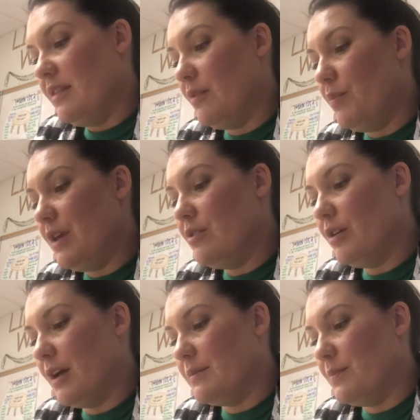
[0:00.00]
The beagle
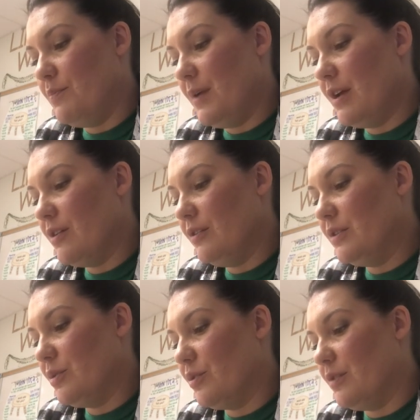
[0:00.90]
comes
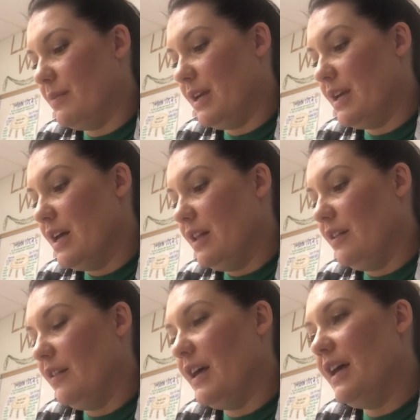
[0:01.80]
barreling toward me,
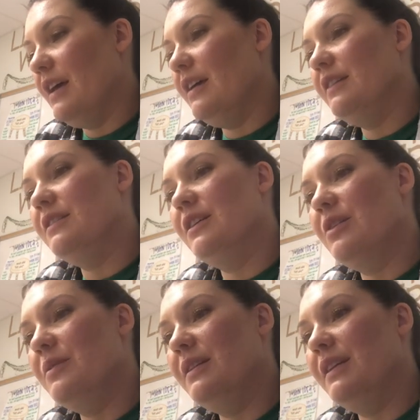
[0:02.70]
legs
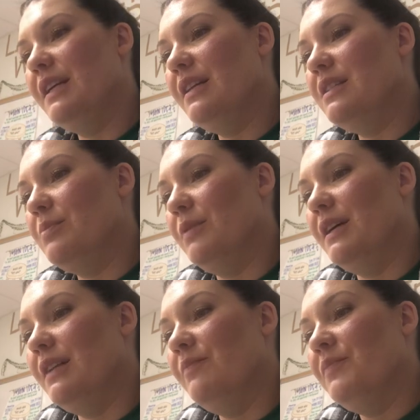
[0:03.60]
going
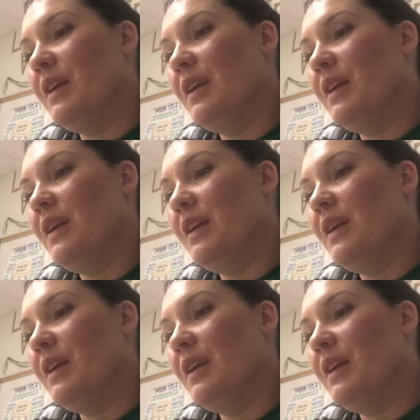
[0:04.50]
lickety-split,